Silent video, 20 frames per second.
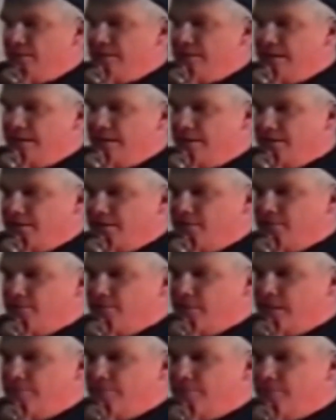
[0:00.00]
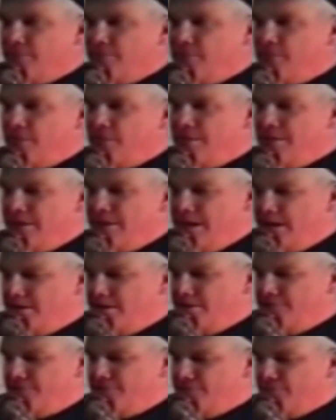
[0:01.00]
the editor, uh, one of the
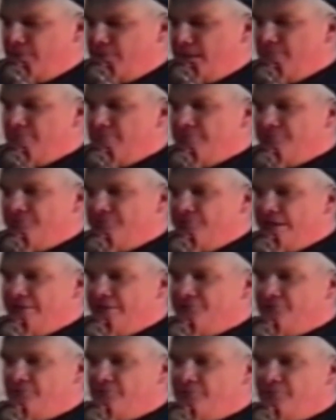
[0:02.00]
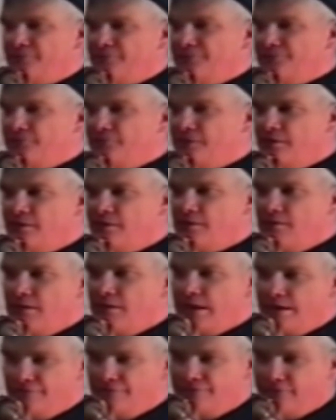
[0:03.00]
editors of Popular Science that put this
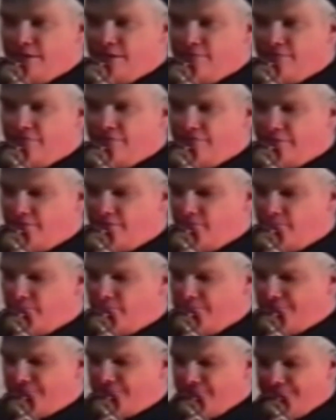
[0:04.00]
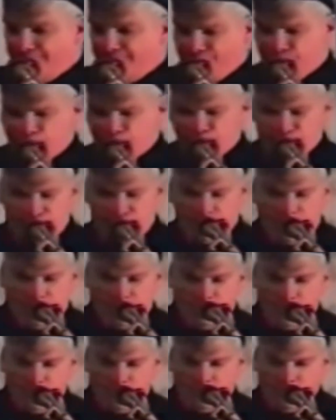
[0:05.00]
article out is now in federal prison.
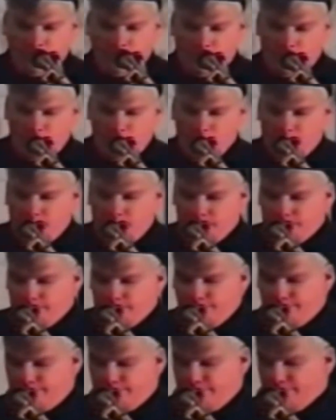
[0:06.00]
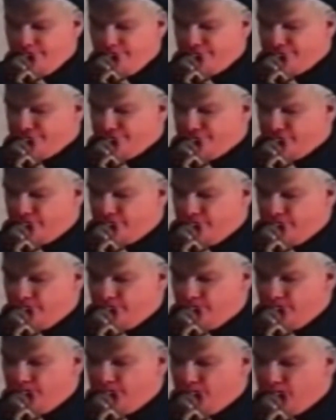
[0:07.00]
Uh, then there's a,
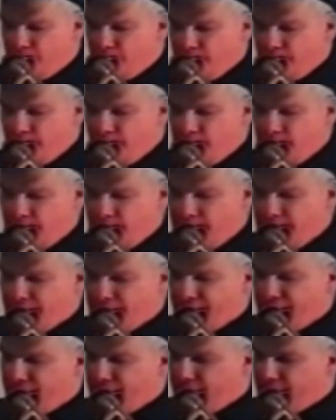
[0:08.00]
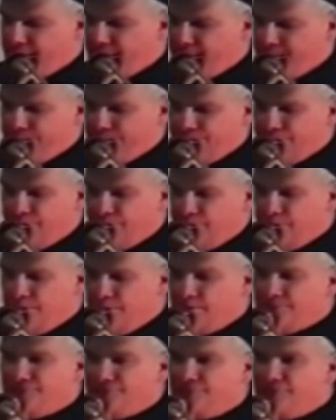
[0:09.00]
a, book that uh,
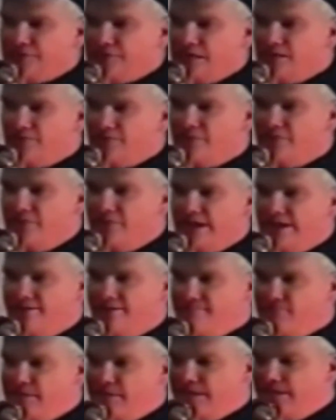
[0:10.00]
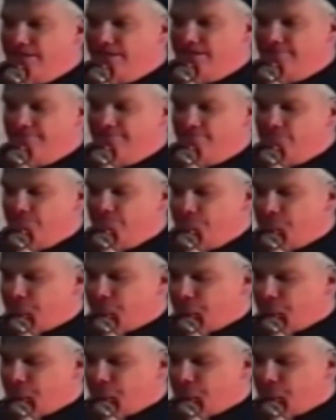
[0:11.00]
whole stealth fighter pilot